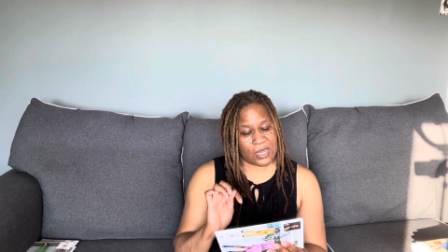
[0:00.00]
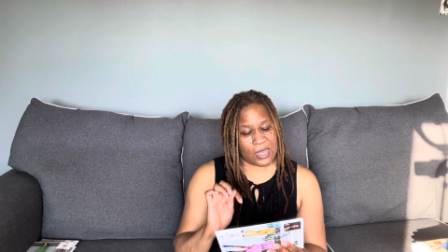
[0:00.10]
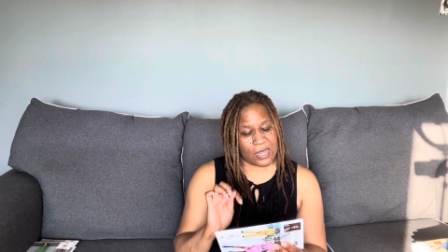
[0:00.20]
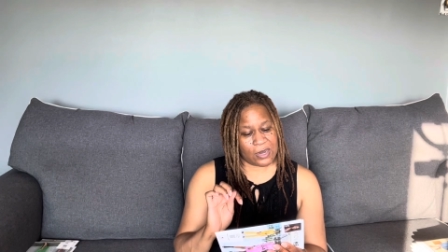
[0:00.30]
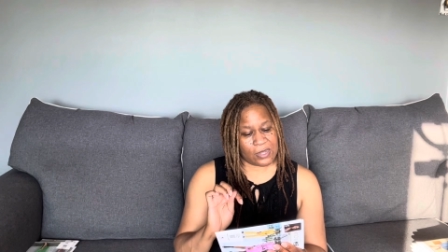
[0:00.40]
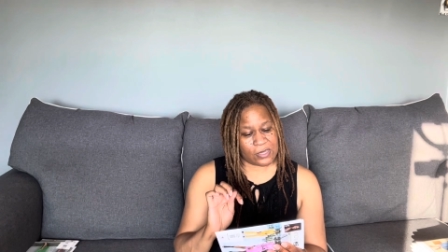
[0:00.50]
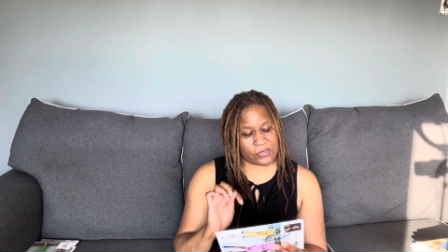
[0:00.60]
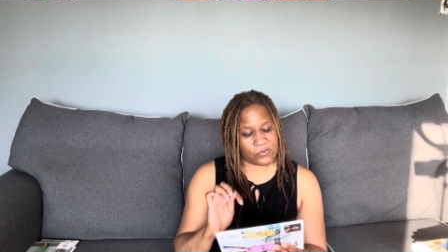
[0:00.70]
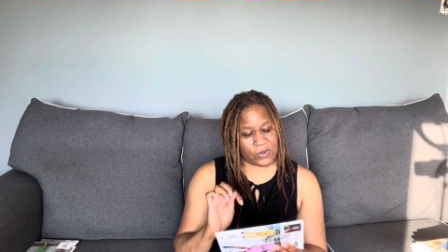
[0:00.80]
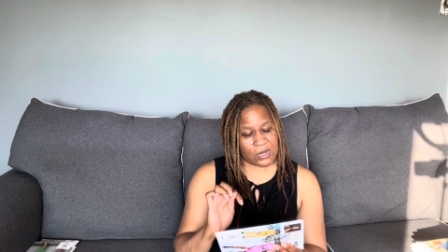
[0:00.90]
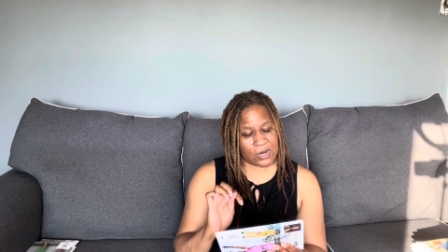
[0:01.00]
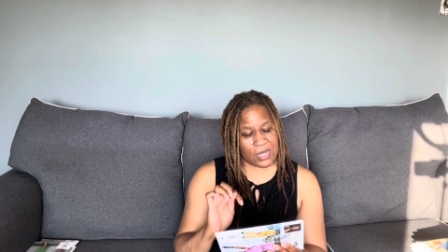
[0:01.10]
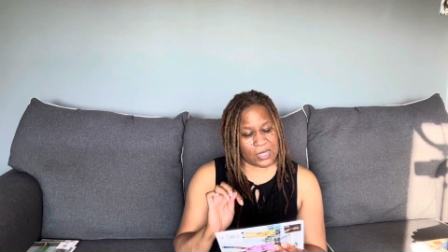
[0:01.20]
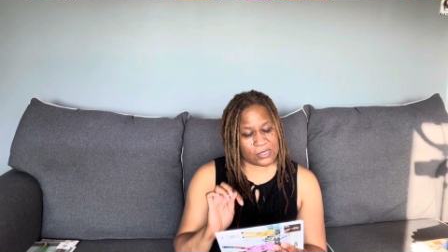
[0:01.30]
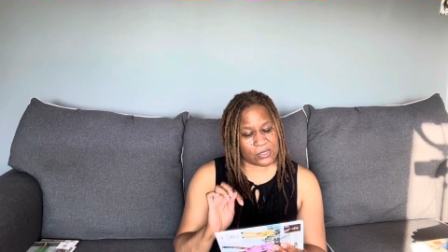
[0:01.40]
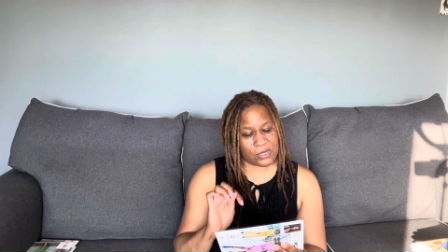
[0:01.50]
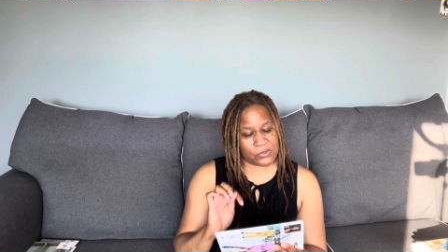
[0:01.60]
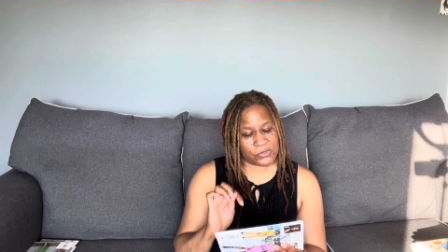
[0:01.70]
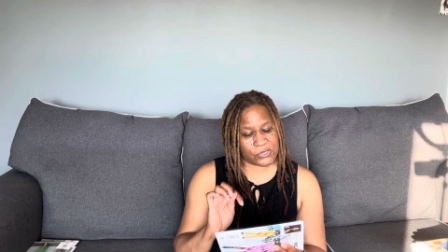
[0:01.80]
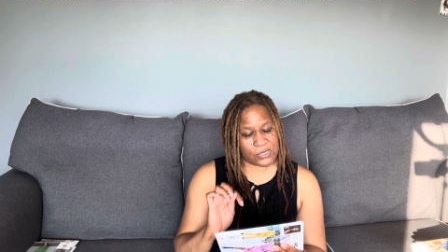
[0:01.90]
And as far as
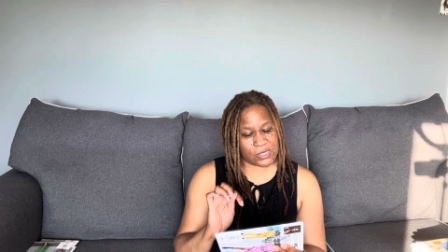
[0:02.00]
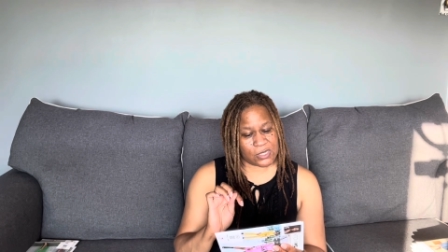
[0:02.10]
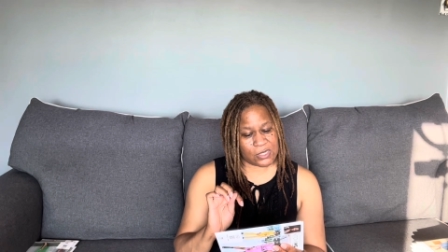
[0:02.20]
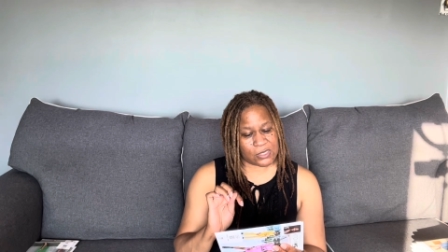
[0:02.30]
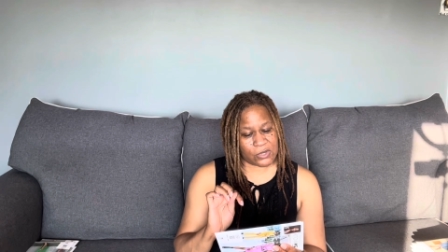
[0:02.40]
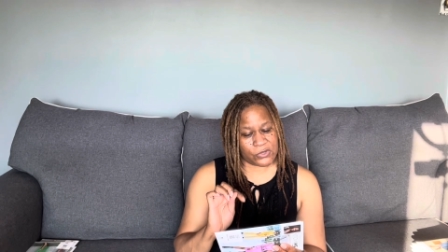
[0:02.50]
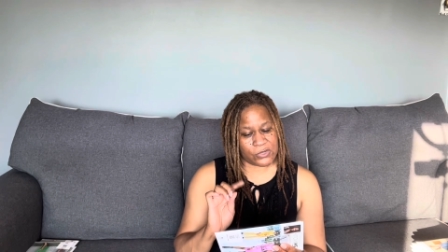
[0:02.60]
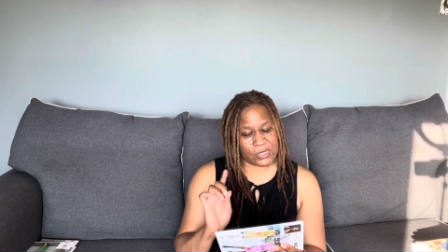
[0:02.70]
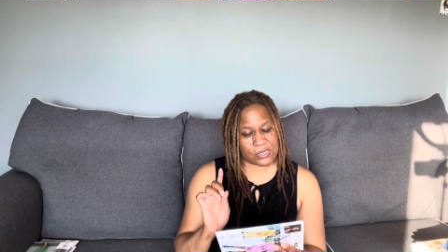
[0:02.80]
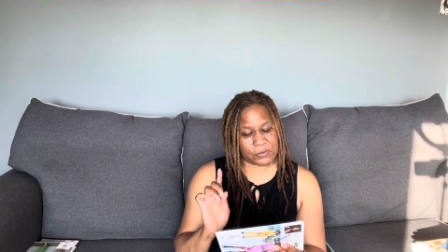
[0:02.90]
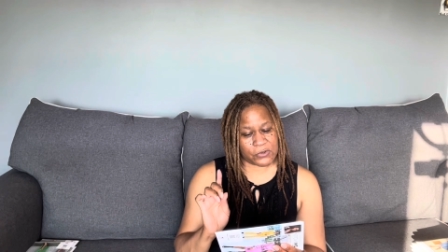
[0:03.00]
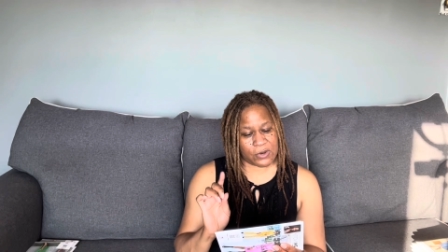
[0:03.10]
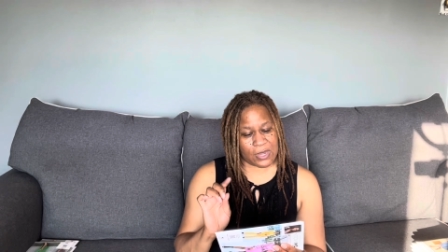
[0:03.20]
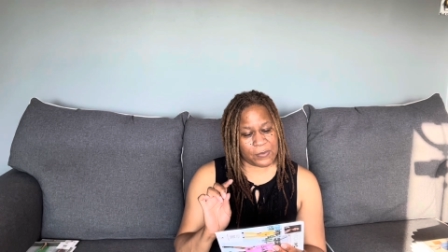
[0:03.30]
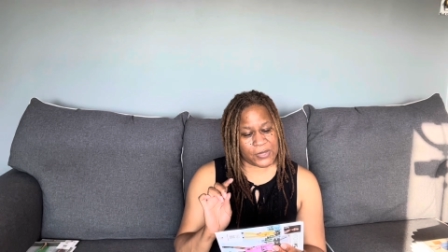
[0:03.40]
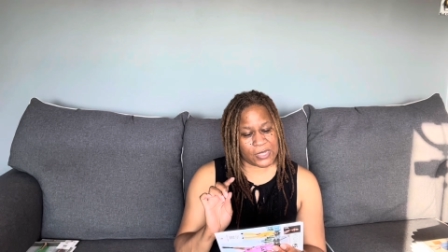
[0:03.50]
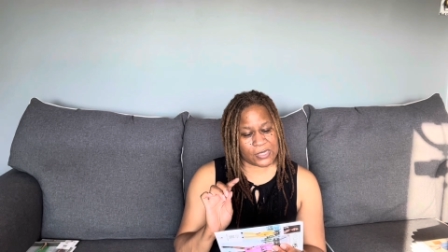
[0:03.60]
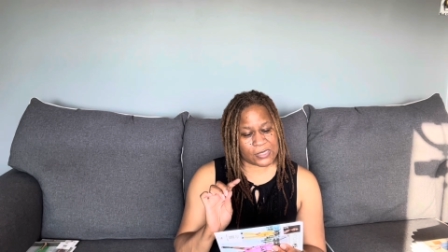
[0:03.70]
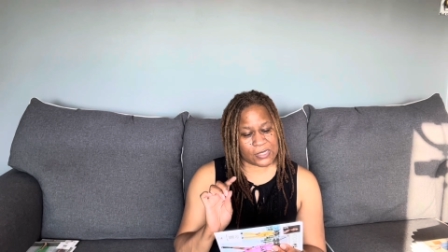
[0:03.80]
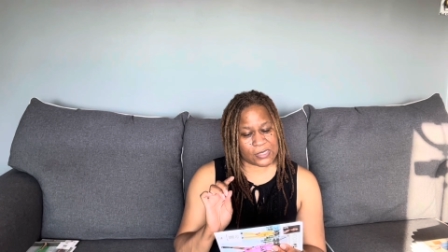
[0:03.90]
notions, oh, you need some
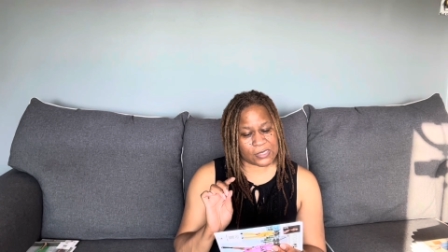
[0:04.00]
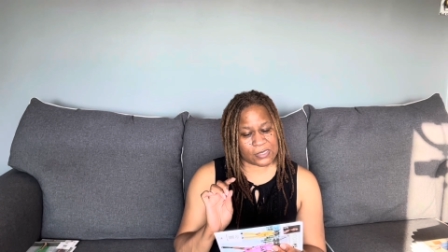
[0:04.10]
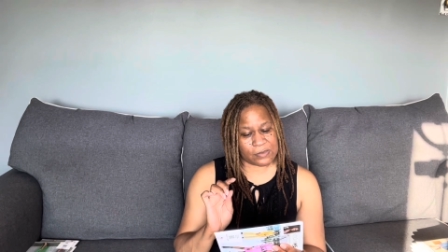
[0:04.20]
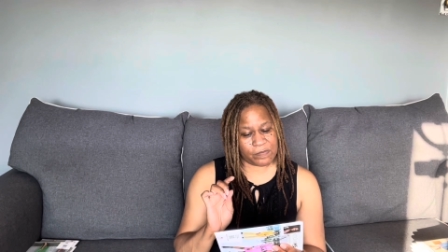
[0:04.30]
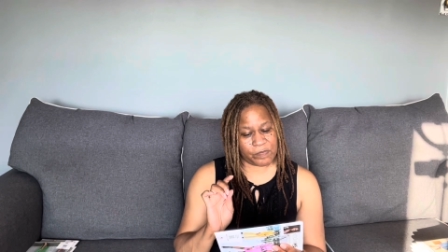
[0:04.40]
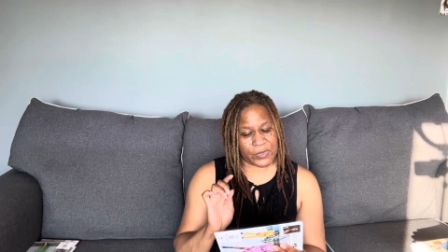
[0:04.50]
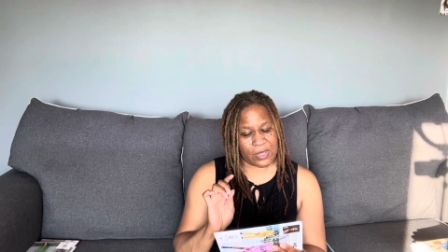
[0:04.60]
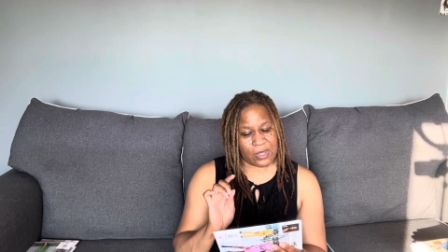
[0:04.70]
grommets and some